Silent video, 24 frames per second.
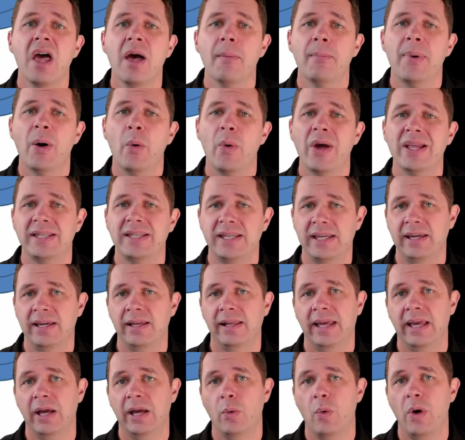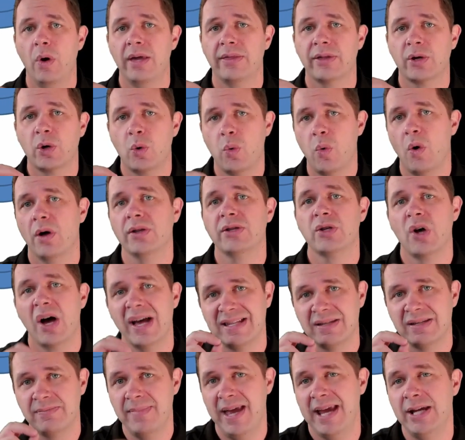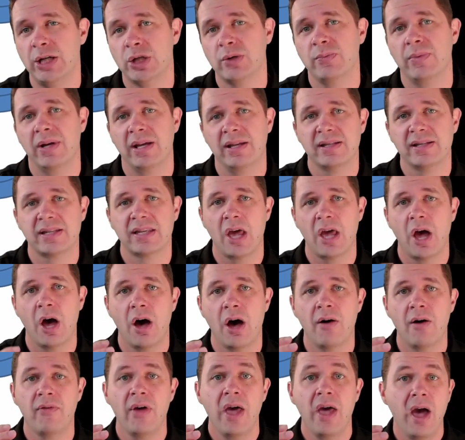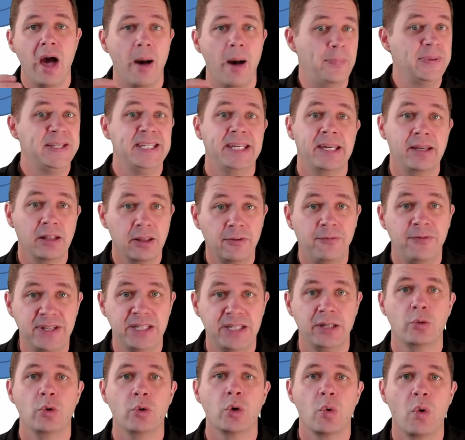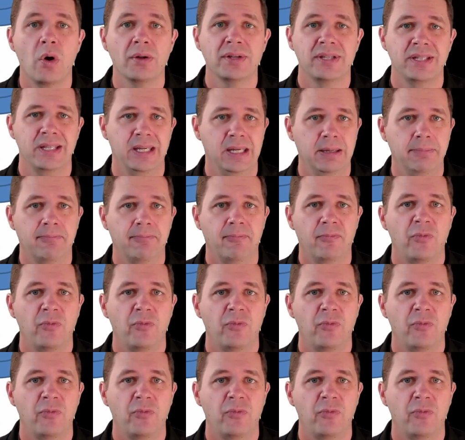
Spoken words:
but we're dealing with quantized measurements of a particular physical quantity.